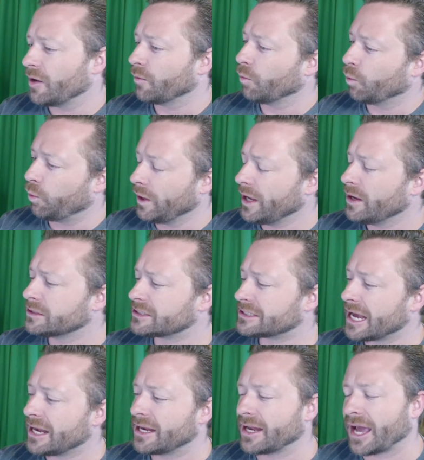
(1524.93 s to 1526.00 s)
we
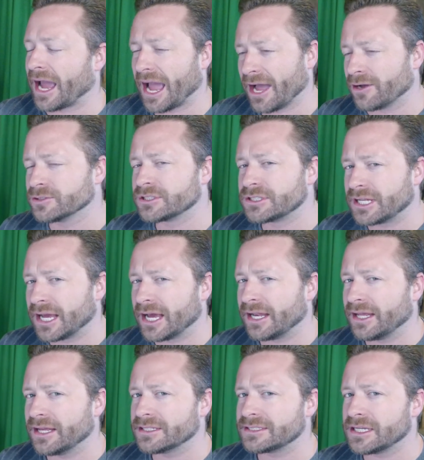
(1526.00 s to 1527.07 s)
stayed at a house that had
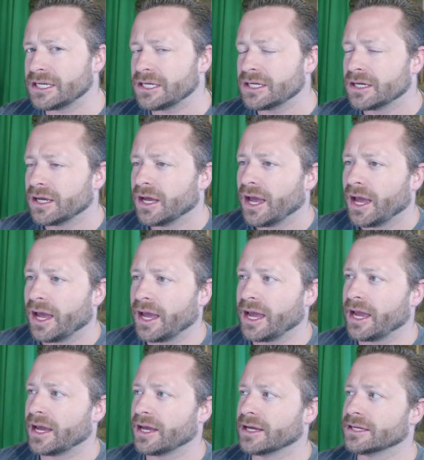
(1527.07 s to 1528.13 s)
Izzy,
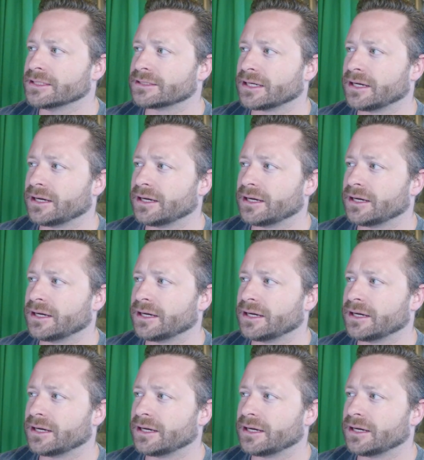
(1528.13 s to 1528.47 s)
and